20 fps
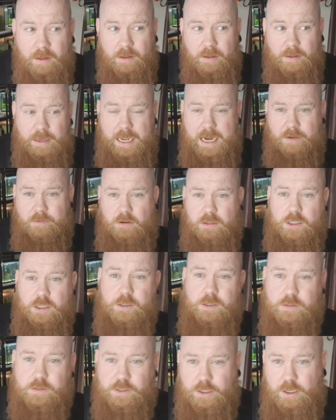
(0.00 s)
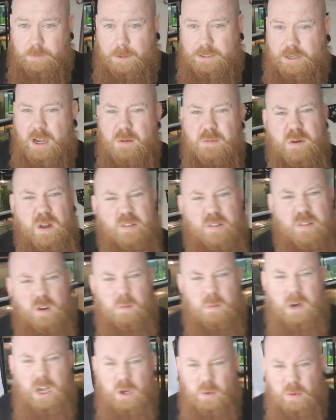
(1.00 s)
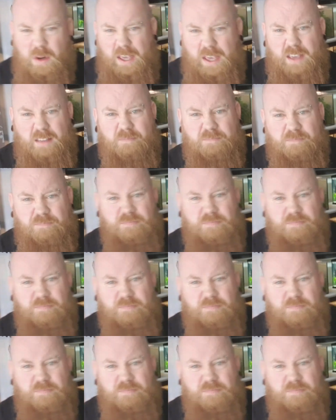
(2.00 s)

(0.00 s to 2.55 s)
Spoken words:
here on YouTube. I don't know if I'm going to upload it.